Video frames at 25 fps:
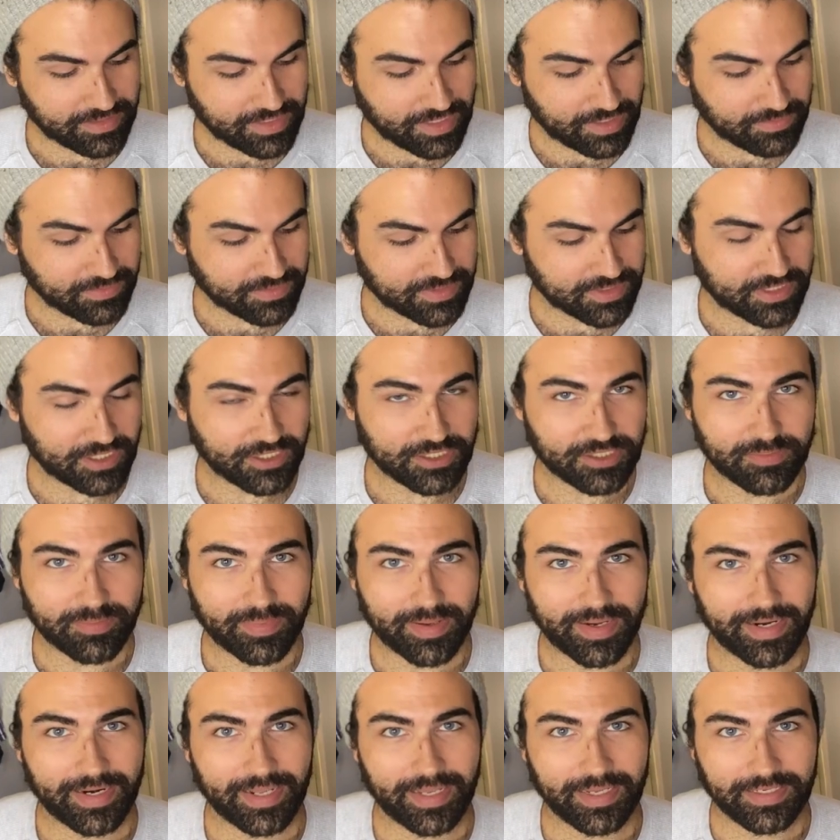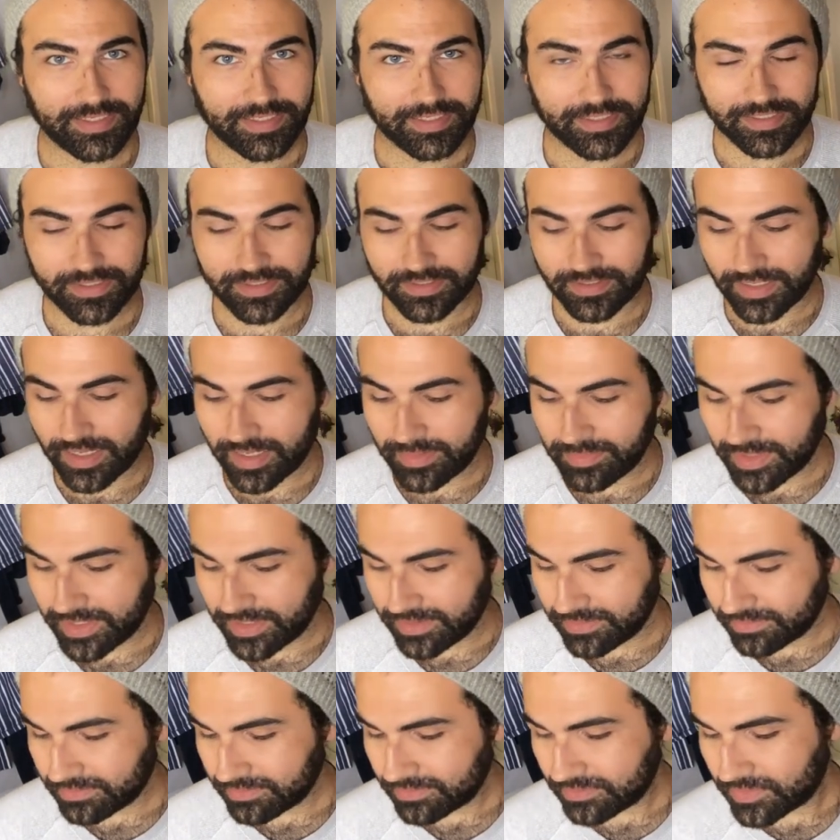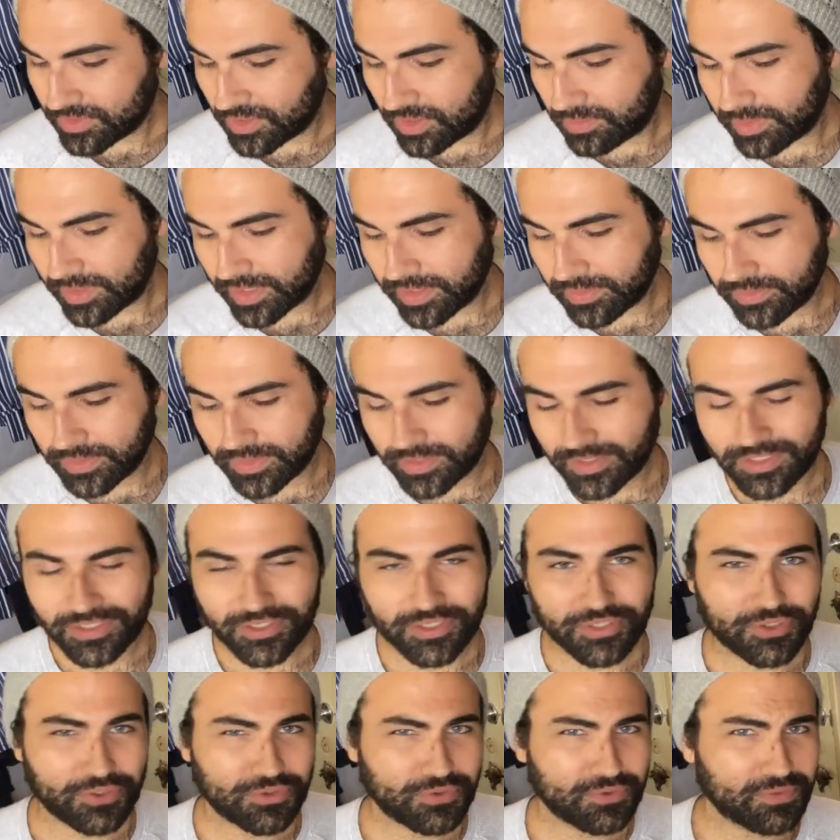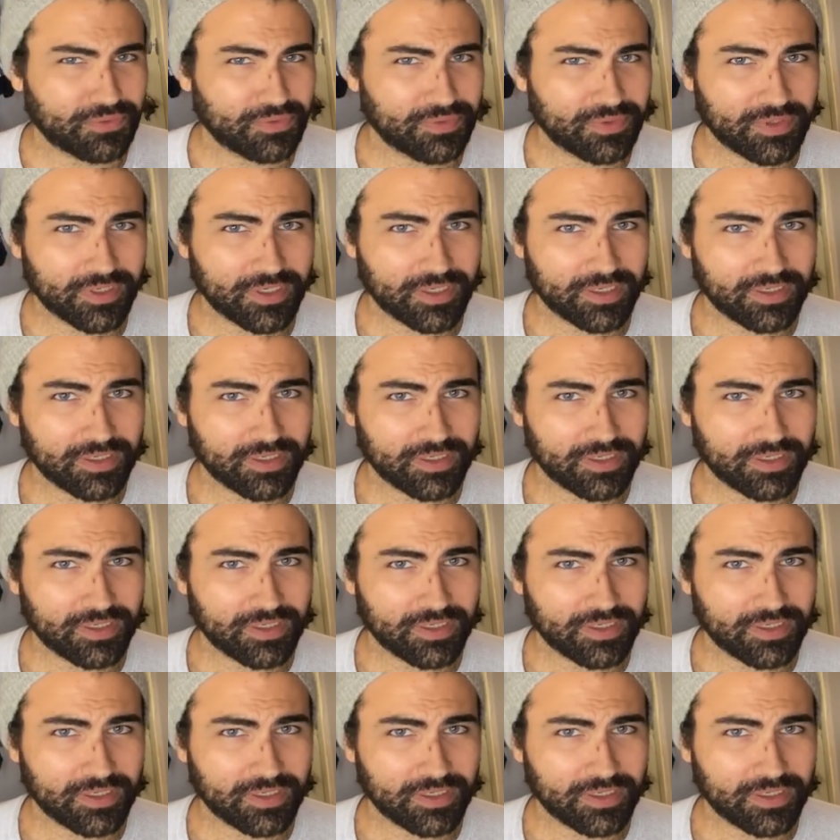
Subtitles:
That was such a bad idea. I mean, nobody really knew